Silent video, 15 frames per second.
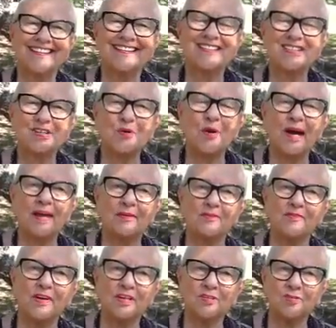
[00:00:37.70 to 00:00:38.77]
So I
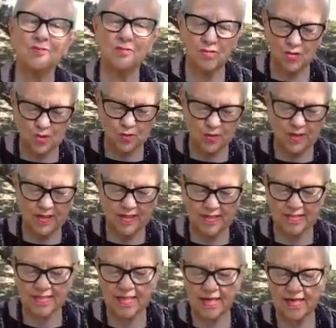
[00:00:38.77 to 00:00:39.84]
invite you to join
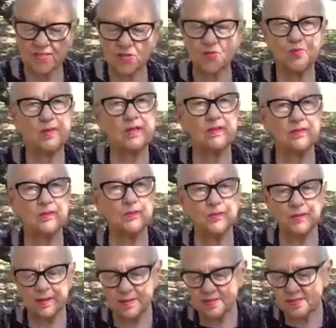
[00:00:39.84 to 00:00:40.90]
us as we
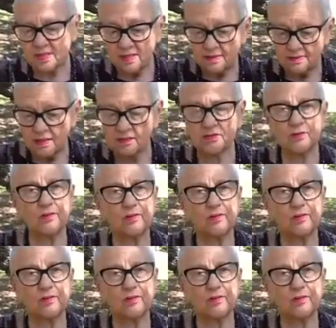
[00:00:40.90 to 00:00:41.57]
do as Dr.